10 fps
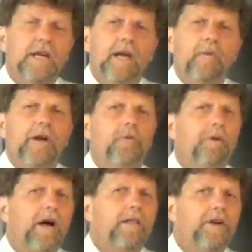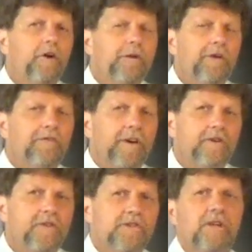And we know polynomial
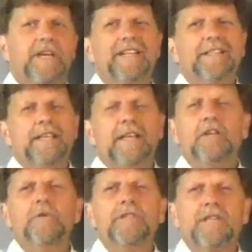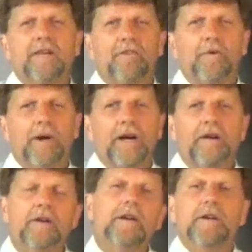functions are continuous everywhere.
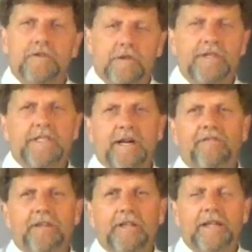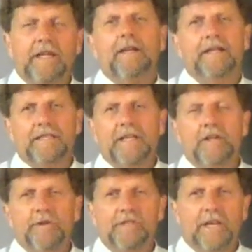So it's definitely
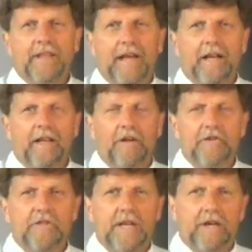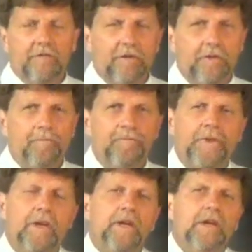continuous on that closed interval.
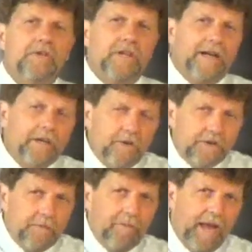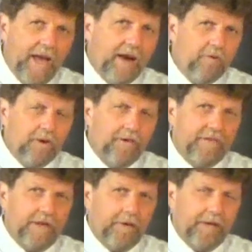So now to use the power of
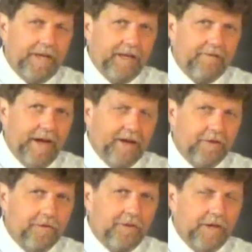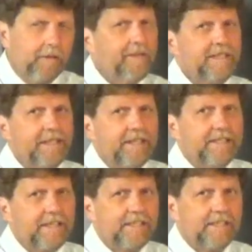the intermediate value theorem, it's an
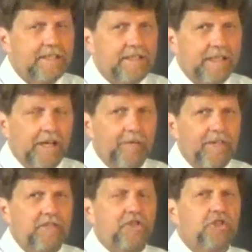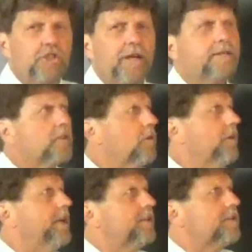existence theorem. It's just
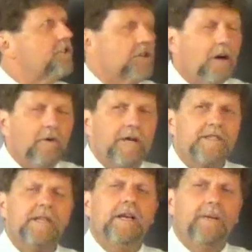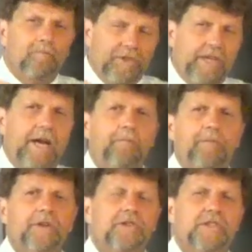going to show us, yep,
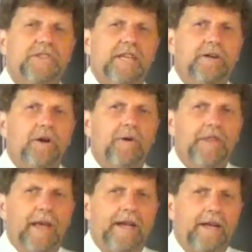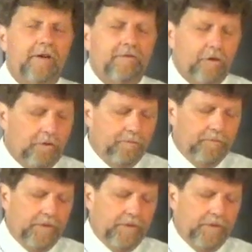there's a 0 in that interval.